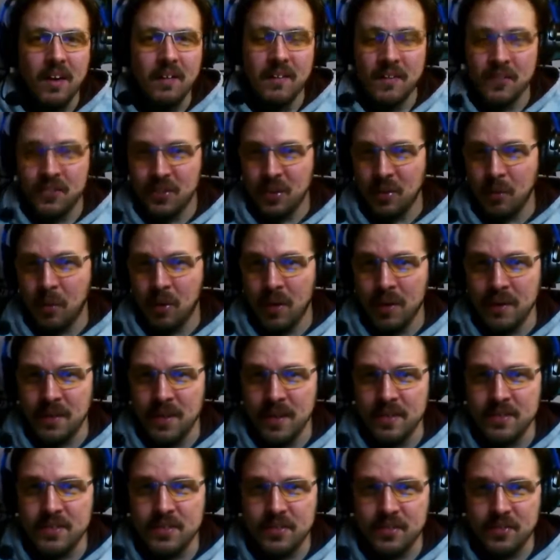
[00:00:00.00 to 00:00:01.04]
unless they're one
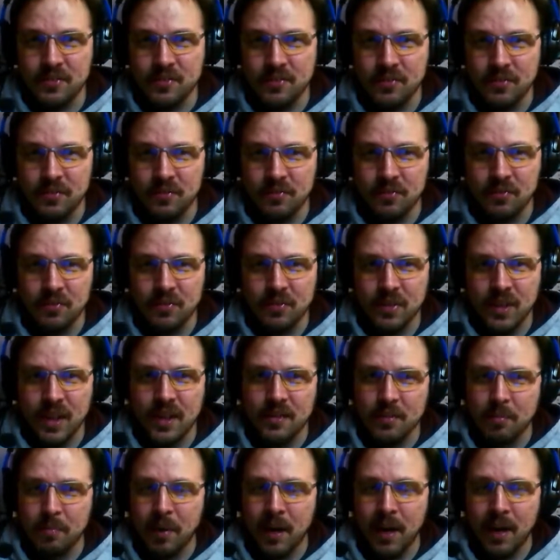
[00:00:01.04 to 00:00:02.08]
that's
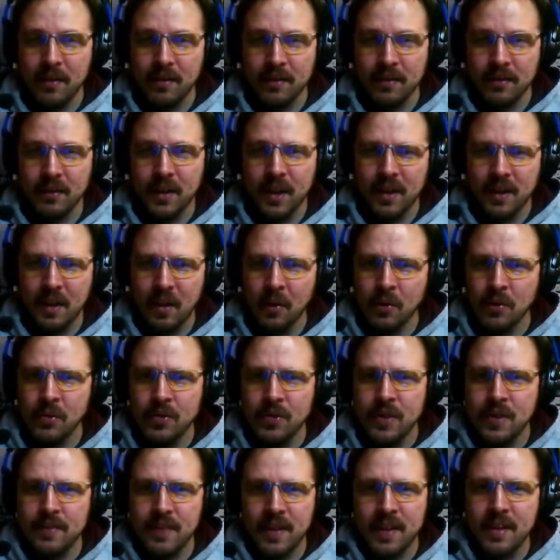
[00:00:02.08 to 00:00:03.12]
kind of proud and kind of
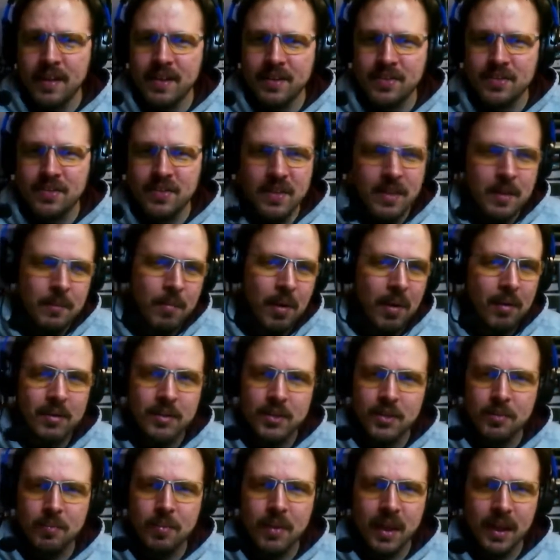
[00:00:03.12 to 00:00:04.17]
owns it. Then they'd probably
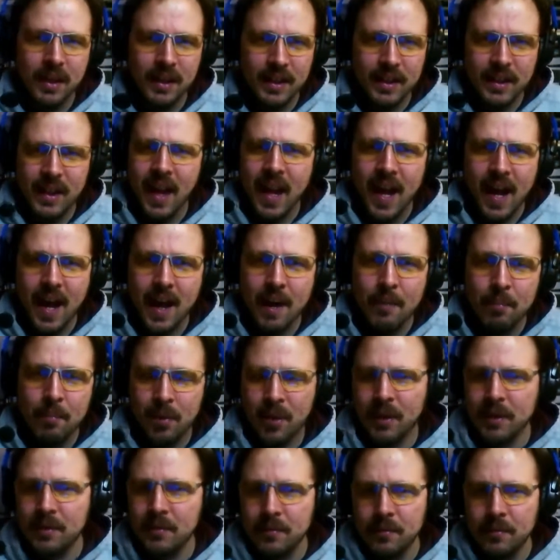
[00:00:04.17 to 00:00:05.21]
just be like, yeah,
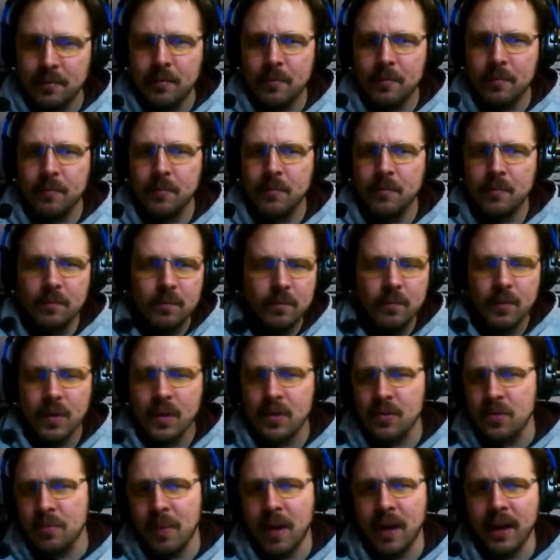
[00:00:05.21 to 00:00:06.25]
but
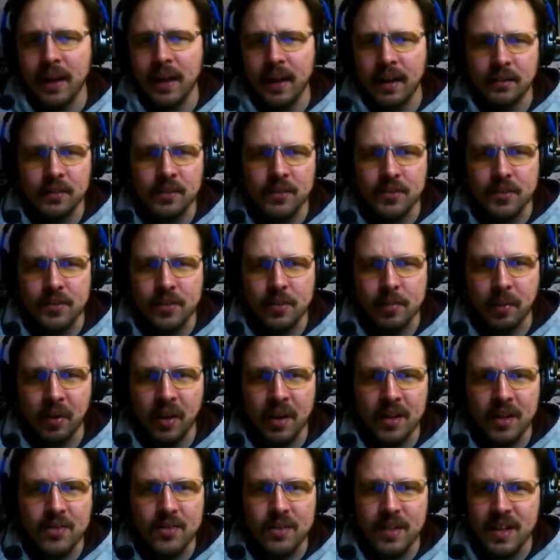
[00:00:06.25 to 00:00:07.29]
because of my character's
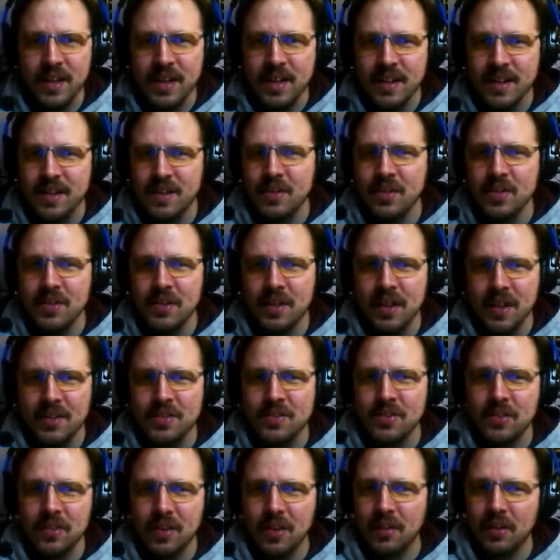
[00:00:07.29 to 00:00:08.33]
experience, he
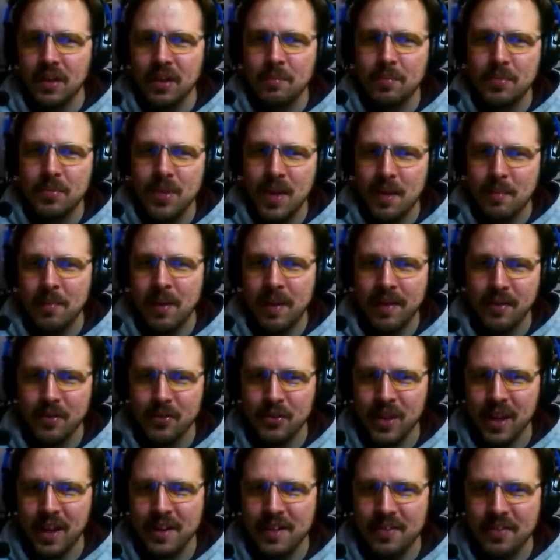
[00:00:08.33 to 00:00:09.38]
gets a little upset by
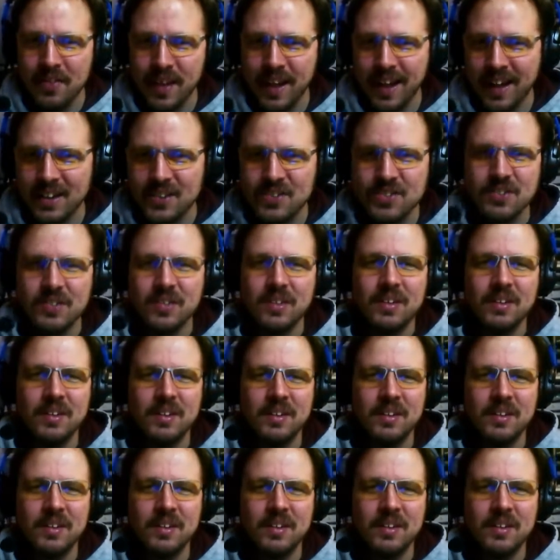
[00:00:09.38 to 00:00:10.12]
those kind of things.